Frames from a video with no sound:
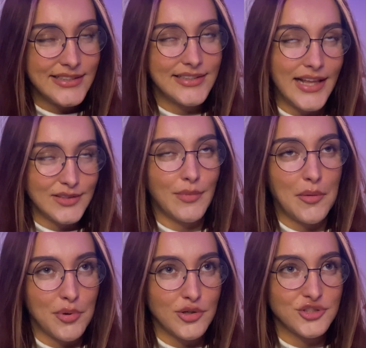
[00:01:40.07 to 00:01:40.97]
that's my
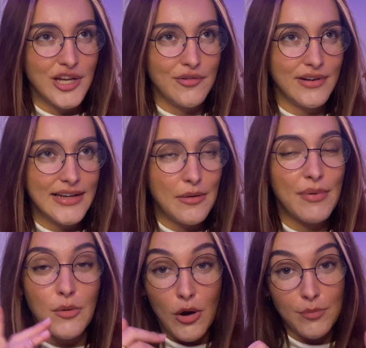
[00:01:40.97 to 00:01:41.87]
approach generally,
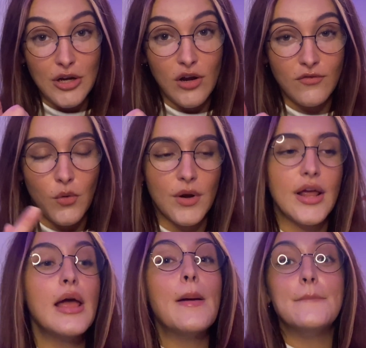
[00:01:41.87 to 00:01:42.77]
but it won't be going forward.
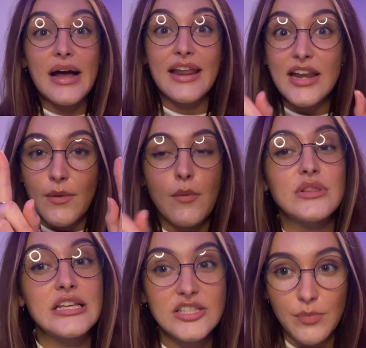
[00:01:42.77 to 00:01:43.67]
But anyway, with
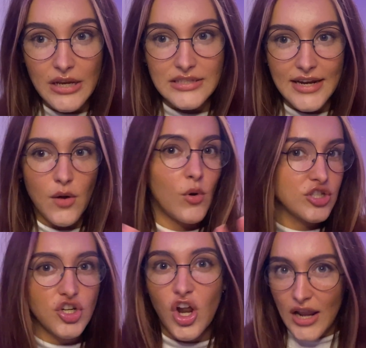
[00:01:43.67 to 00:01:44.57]
this piercing, it
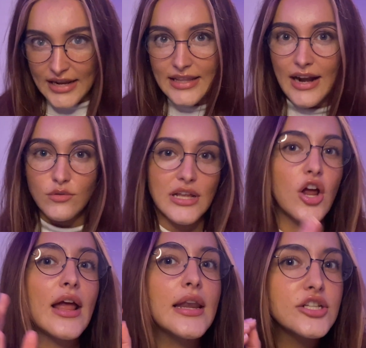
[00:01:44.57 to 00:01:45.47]
was not like that. I was like,
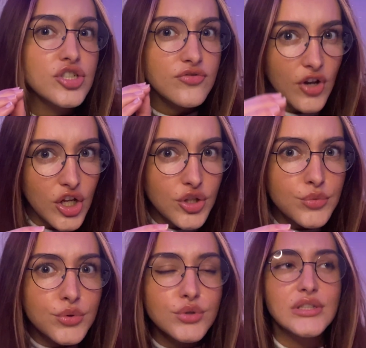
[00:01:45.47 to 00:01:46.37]
okay, let's just follow the
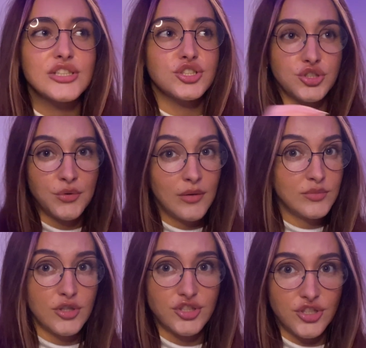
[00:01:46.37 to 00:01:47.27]
rules, let's just do what I'm
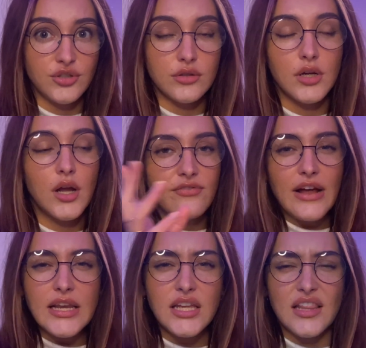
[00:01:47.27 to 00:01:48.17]
supposed to do.
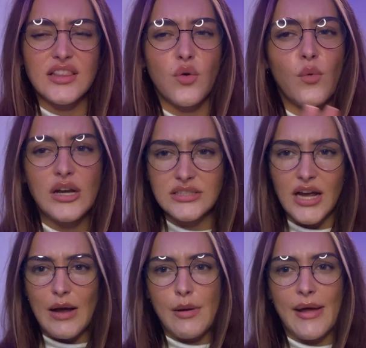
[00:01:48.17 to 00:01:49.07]
Funny that the one
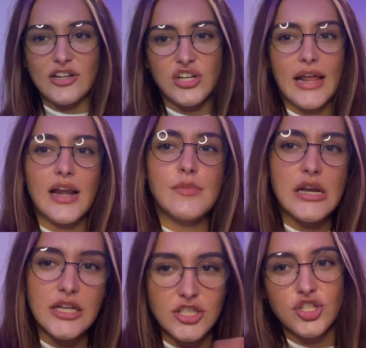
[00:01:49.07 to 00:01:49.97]
time I'm actually like, let me
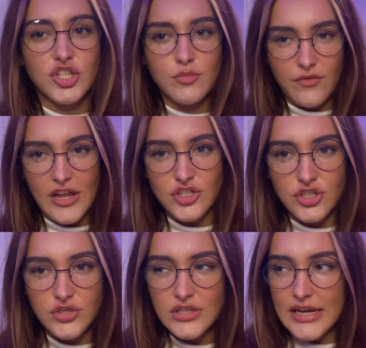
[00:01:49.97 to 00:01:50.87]
listen to the
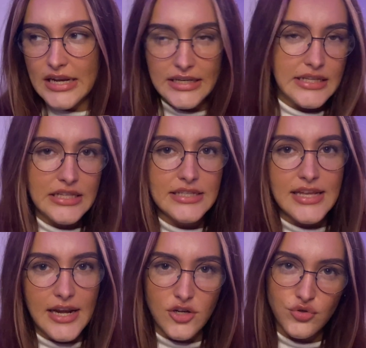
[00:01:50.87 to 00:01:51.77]
professionals and clean this
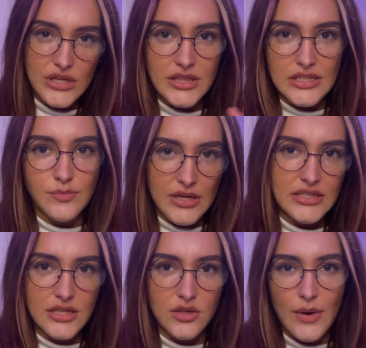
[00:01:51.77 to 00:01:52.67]
and treat this
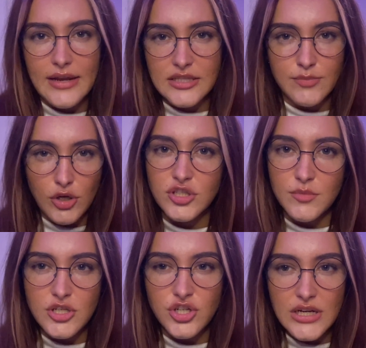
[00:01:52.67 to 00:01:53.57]
piercing the way it's supposed to
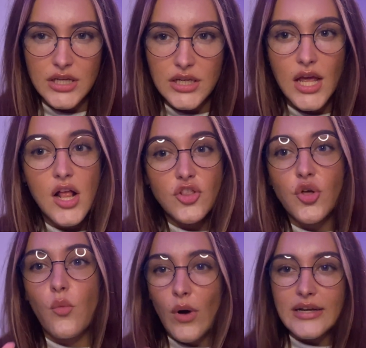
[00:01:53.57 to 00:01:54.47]
be treated. The
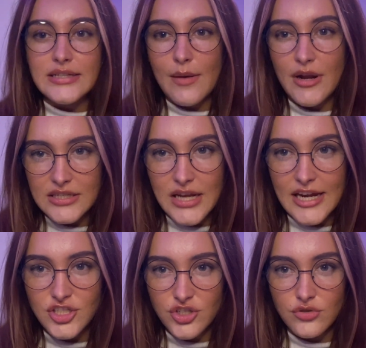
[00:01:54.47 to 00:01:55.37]
one time I
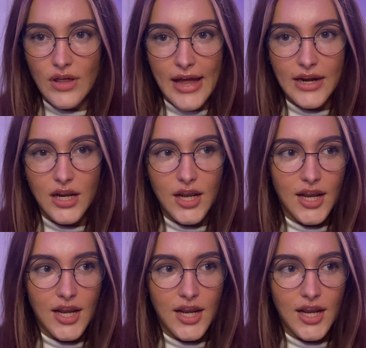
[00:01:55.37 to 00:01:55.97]
decided to do that,